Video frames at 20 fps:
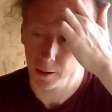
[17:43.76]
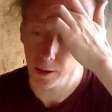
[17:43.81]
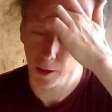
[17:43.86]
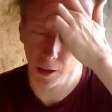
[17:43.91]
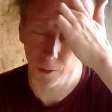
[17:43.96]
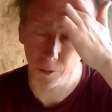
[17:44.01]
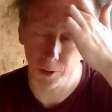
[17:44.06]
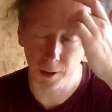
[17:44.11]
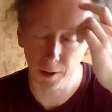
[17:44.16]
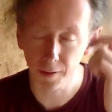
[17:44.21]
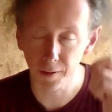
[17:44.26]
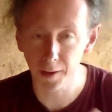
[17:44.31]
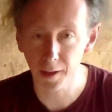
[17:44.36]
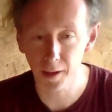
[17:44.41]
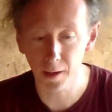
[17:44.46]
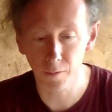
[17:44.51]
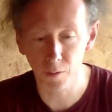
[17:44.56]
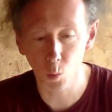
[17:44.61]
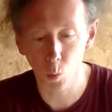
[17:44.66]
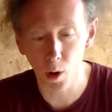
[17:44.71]
Can't really
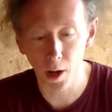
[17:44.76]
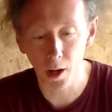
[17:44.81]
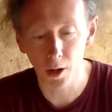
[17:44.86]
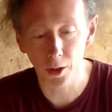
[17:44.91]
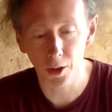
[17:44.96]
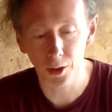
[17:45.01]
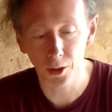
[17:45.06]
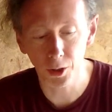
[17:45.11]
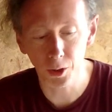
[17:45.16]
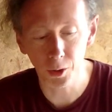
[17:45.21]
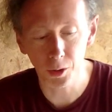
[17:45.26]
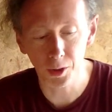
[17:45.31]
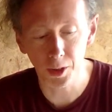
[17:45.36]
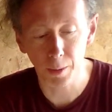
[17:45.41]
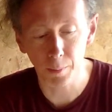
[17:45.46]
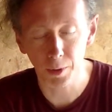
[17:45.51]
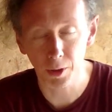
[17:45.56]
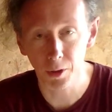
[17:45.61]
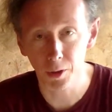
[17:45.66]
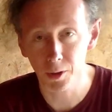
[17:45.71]
think of a way I could use
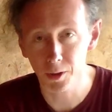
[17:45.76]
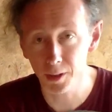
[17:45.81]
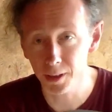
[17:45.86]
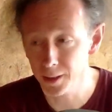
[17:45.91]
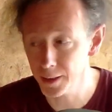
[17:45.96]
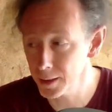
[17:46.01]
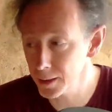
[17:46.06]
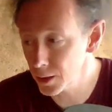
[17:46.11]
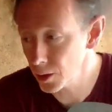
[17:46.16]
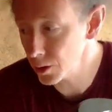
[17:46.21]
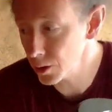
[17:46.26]
that because this is